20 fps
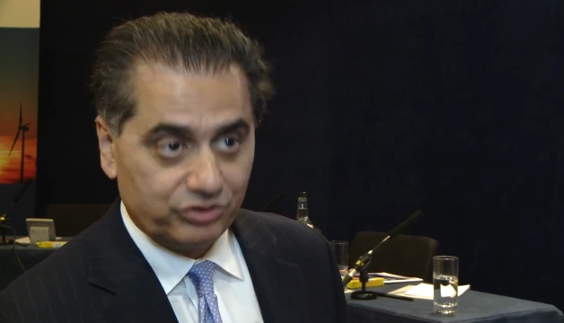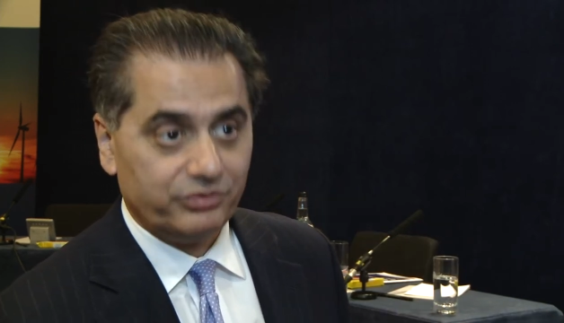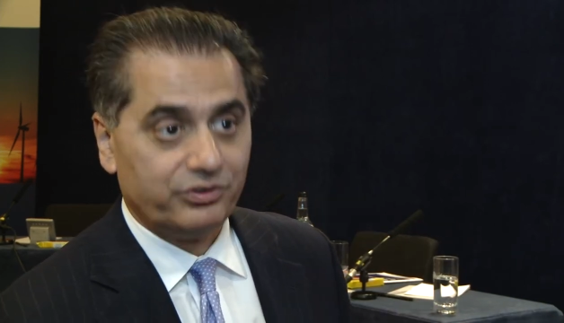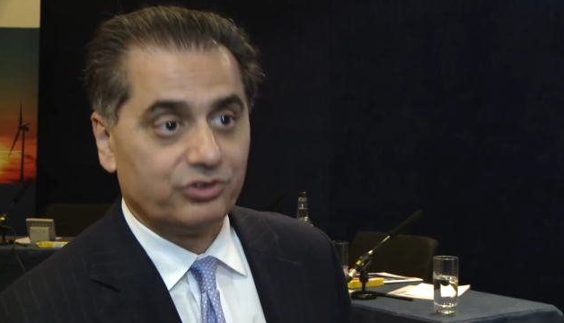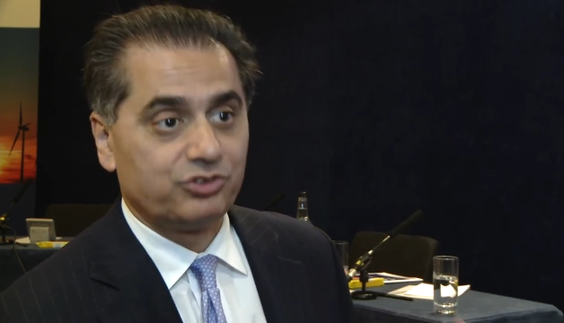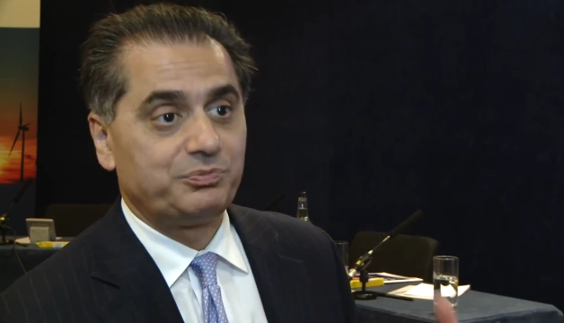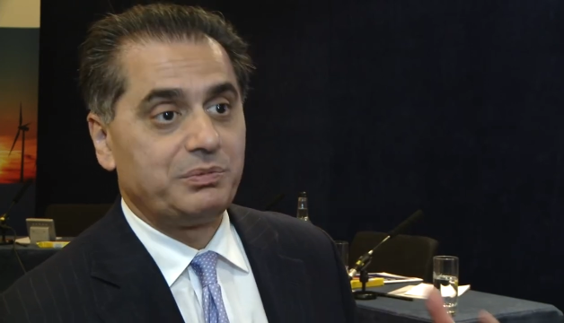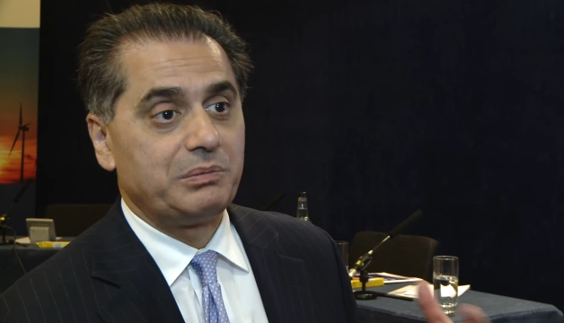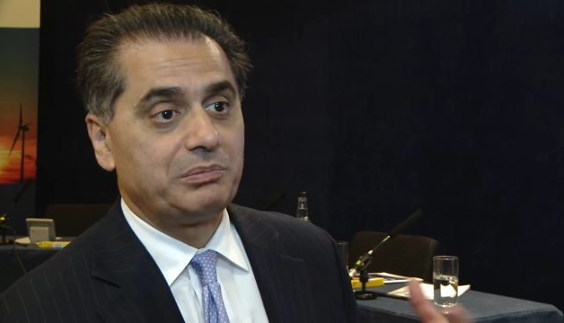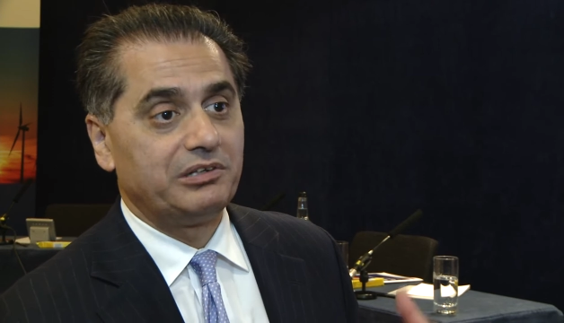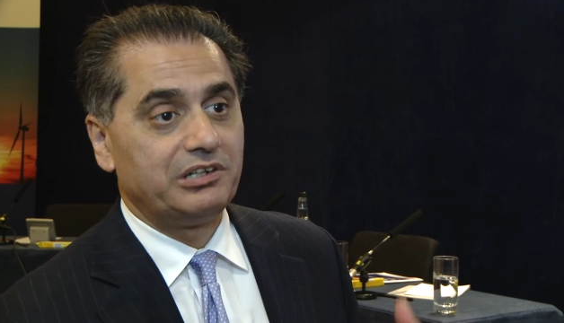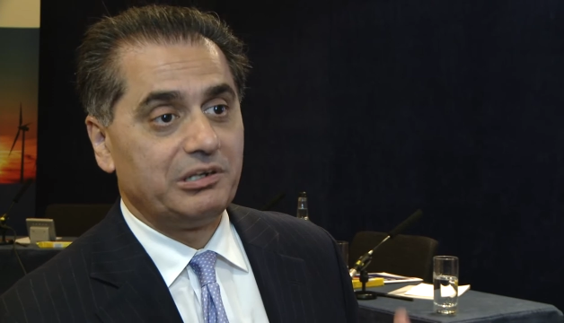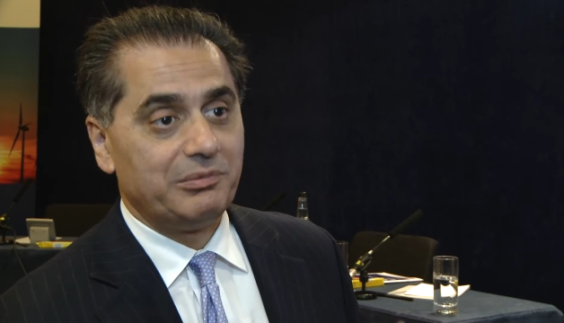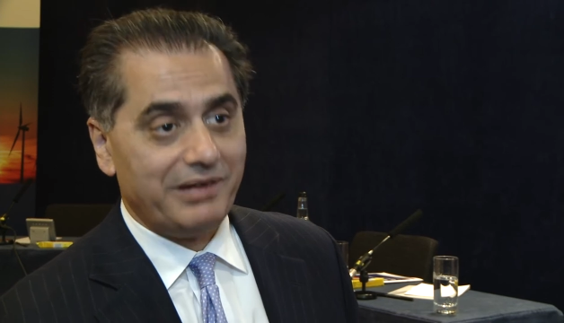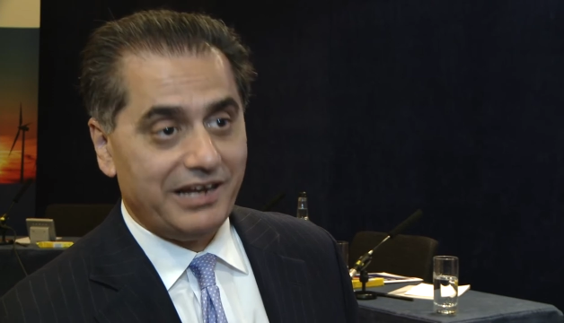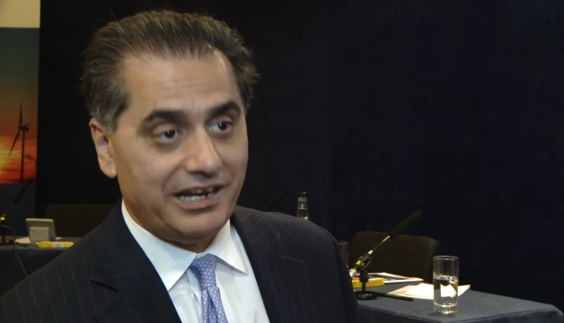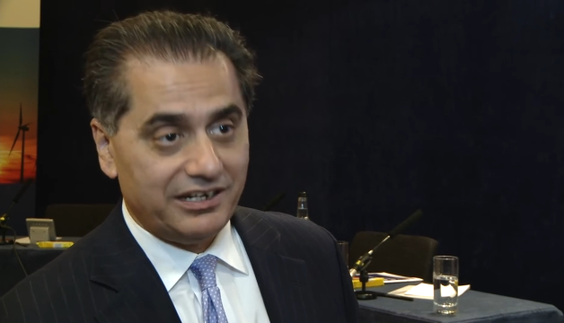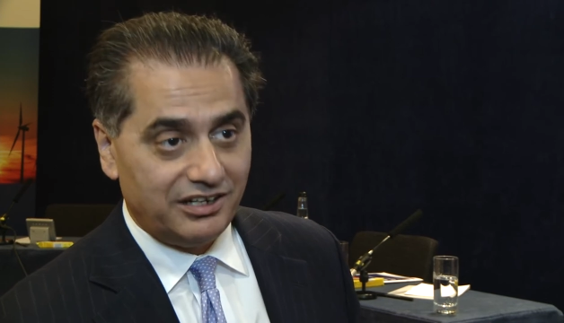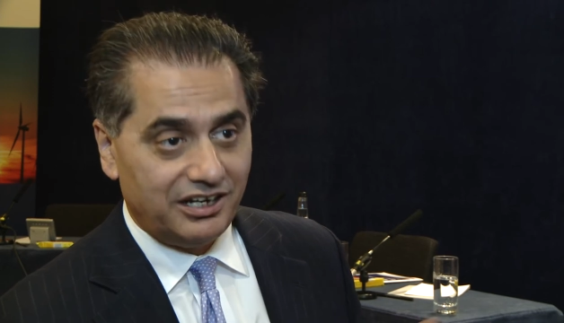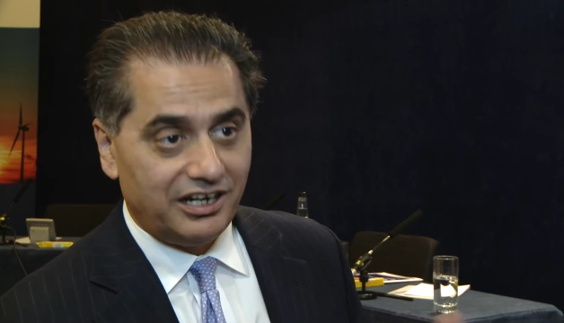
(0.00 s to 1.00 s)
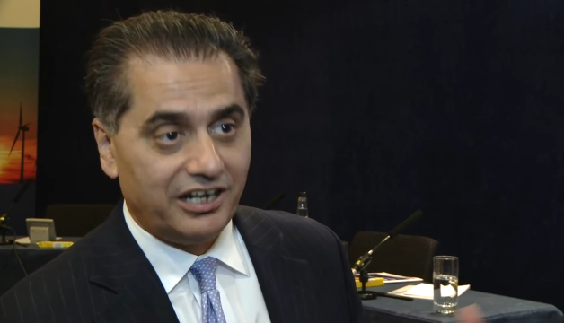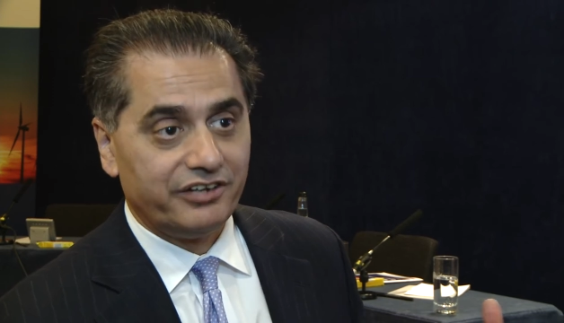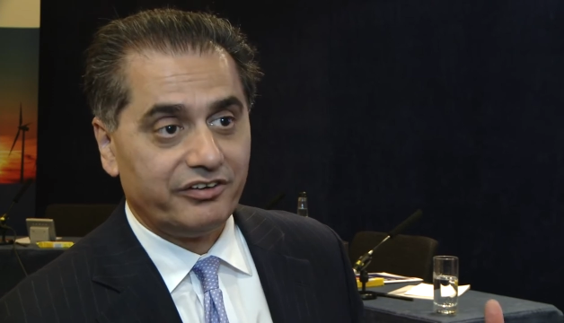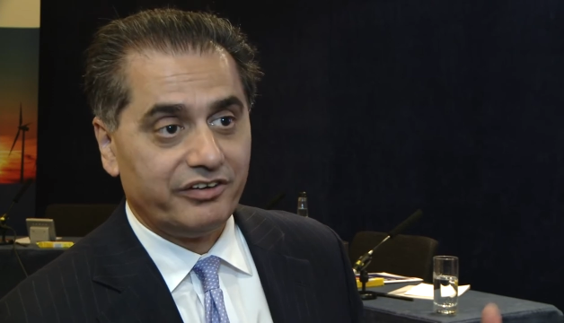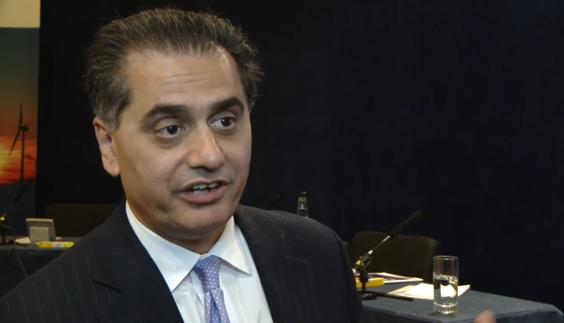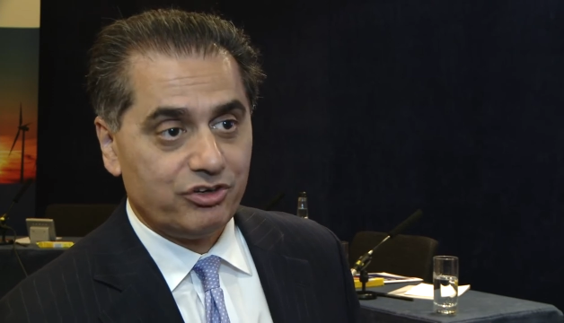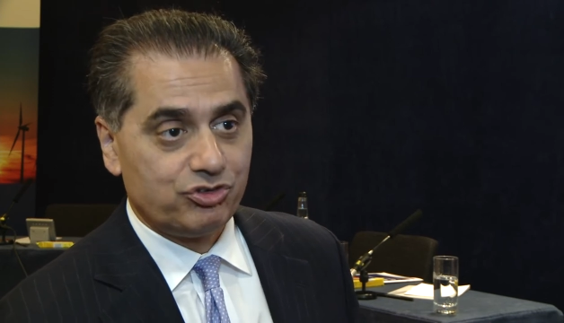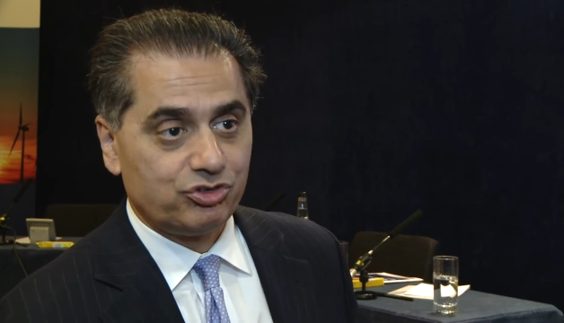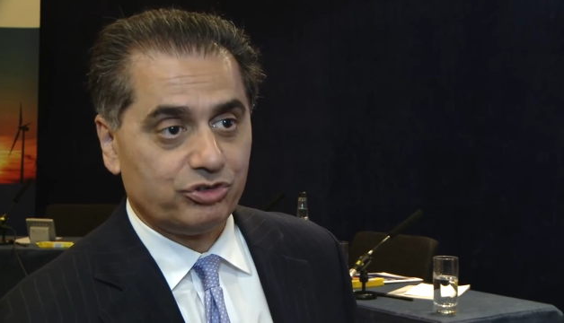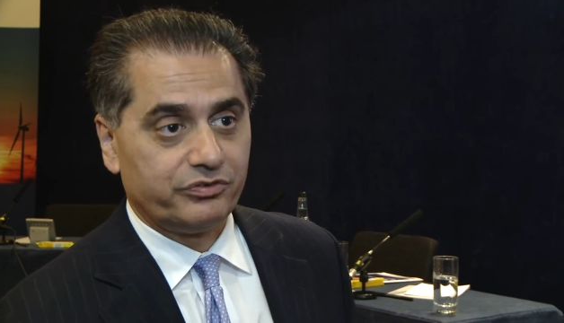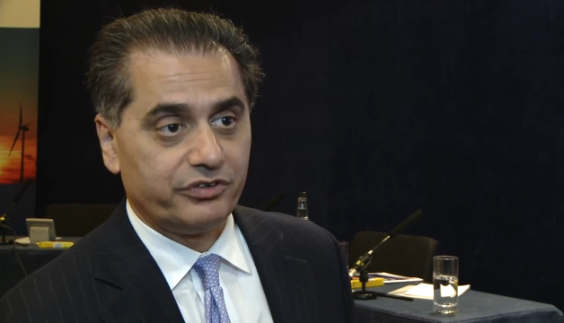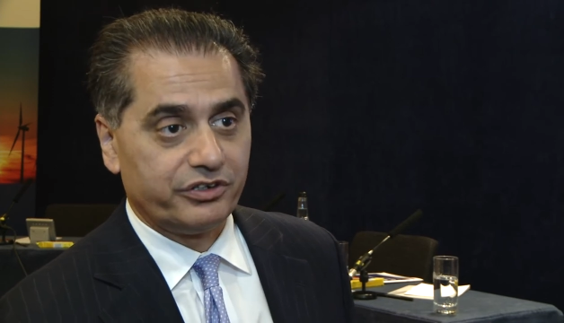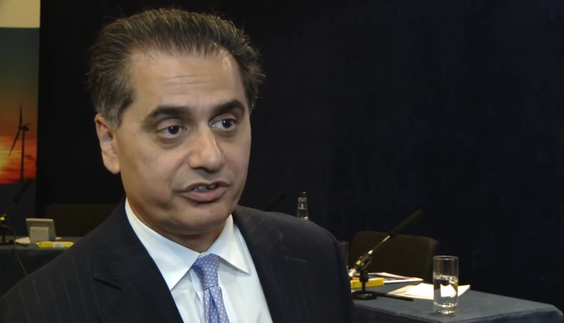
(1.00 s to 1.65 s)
for which people demand high rates of